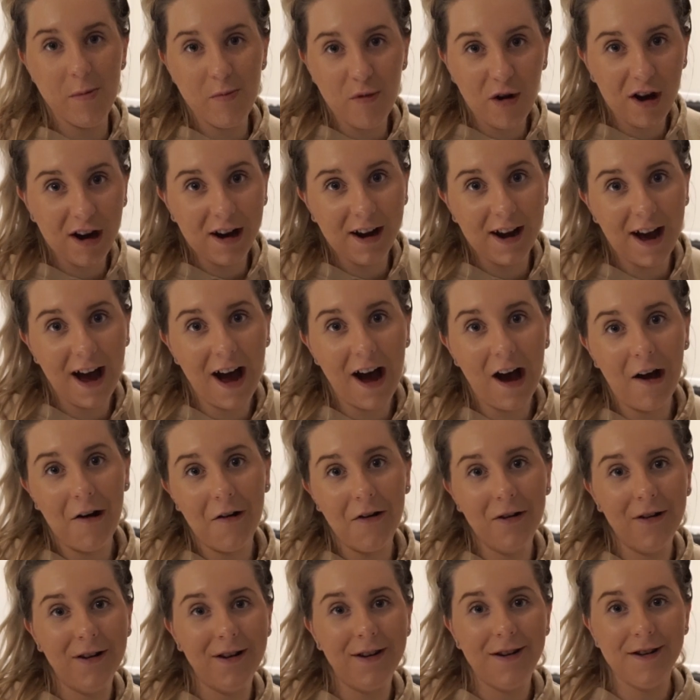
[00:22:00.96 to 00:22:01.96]
to bring
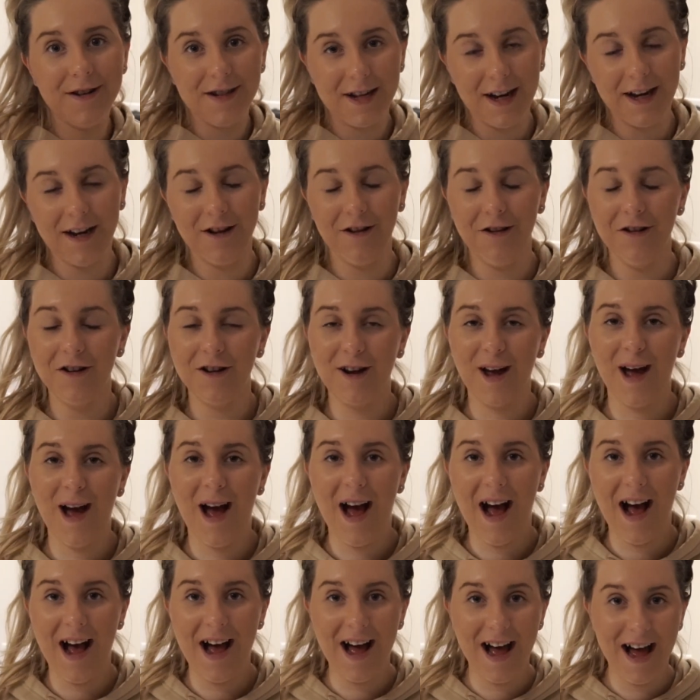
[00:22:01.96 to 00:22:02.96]
out, take a look
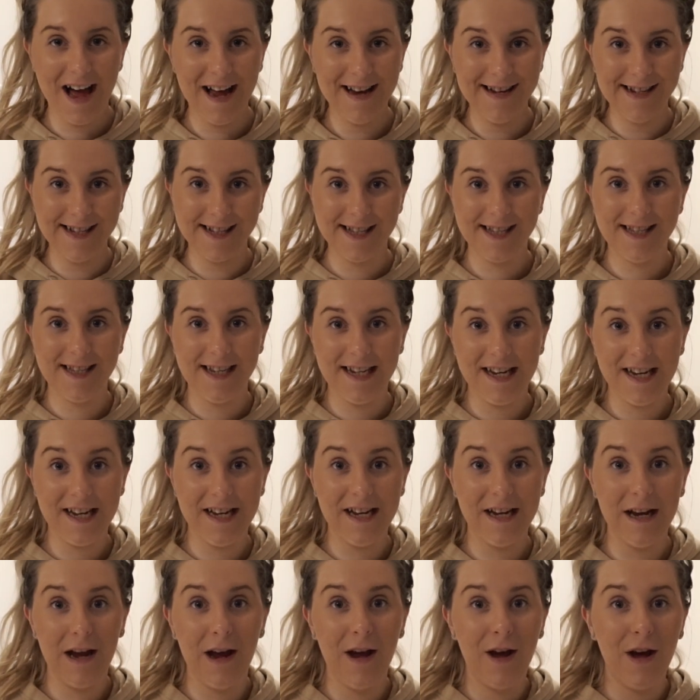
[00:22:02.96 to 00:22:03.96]
at, and
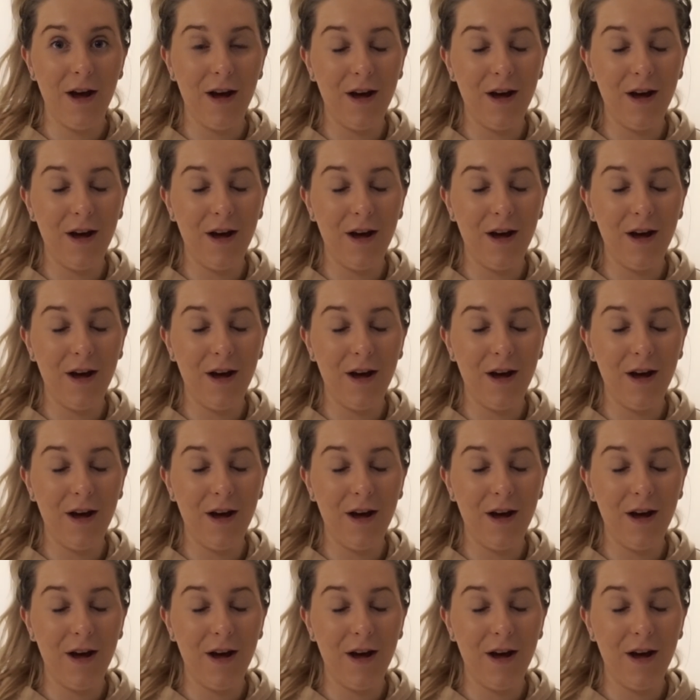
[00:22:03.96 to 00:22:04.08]
see